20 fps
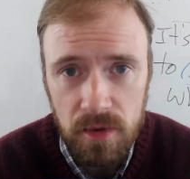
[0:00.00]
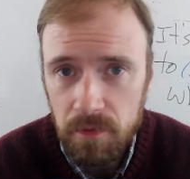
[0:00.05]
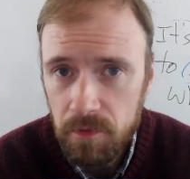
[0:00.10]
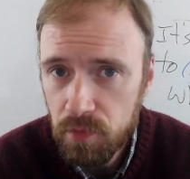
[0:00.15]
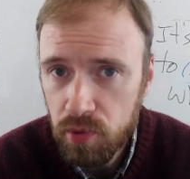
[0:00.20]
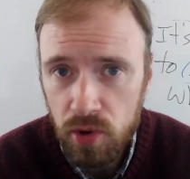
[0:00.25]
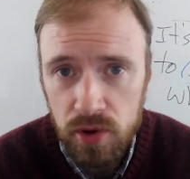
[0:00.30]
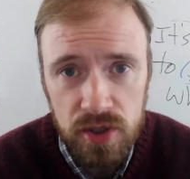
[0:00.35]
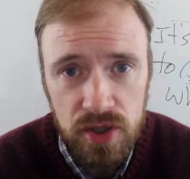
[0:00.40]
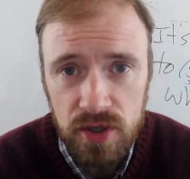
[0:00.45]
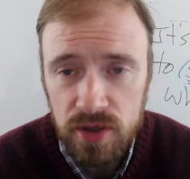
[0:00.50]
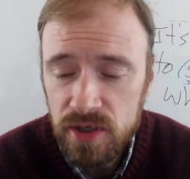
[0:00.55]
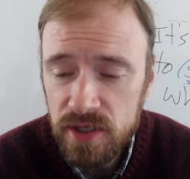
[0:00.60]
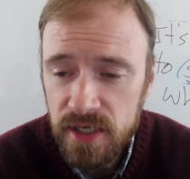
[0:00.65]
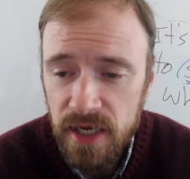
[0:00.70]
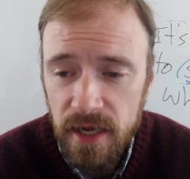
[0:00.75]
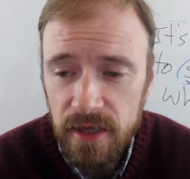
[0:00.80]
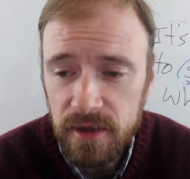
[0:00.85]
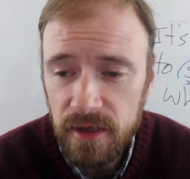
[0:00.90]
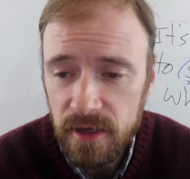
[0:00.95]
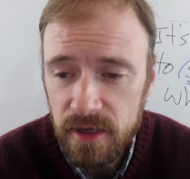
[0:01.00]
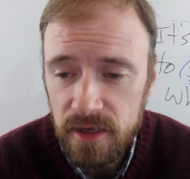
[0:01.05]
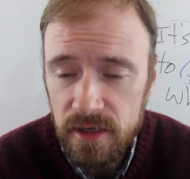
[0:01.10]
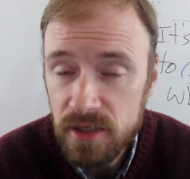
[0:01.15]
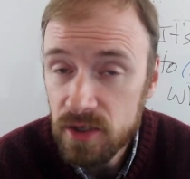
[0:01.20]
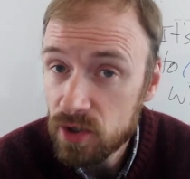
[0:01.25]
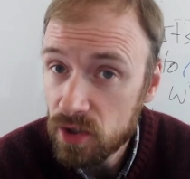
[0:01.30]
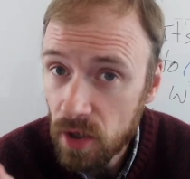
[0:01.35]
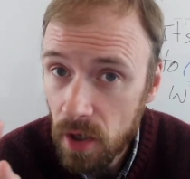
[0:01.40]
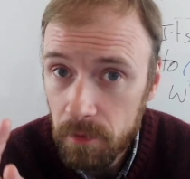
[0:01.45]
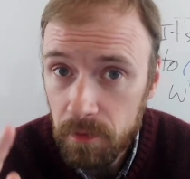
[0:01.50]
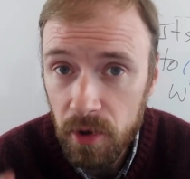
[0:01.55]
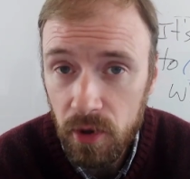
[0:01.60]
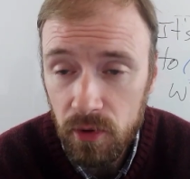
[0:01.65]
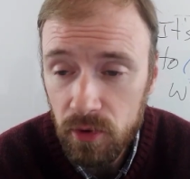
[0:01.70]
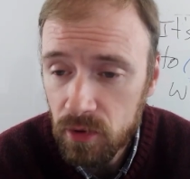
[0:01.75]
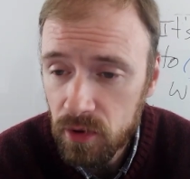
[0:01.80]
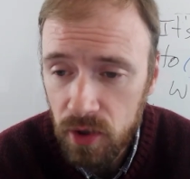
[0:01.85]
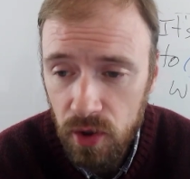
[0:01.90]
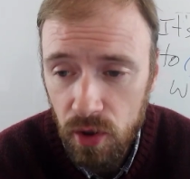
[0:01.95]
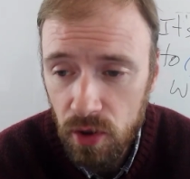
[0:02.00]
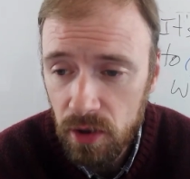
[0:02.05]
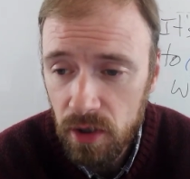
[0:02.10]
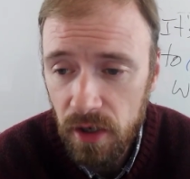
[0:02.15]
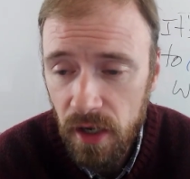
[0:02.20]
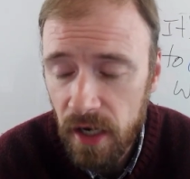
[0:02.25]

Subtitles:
put your sentence about your